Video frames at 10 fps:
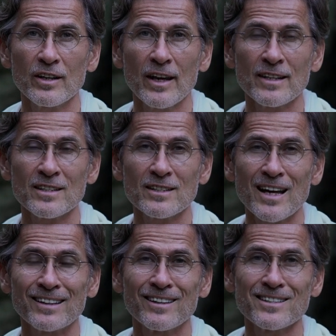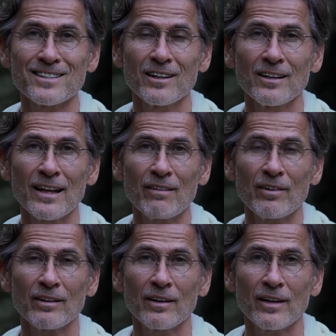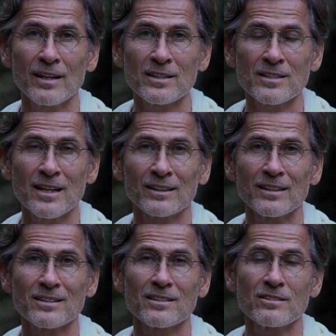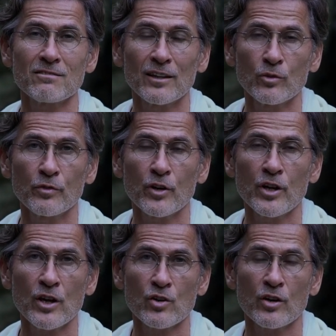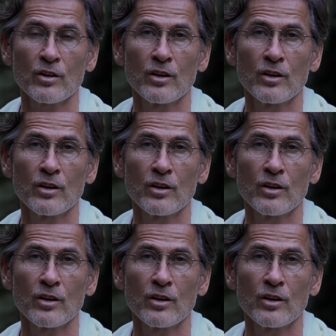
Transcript: and subtlest level and subtlest strata of creation.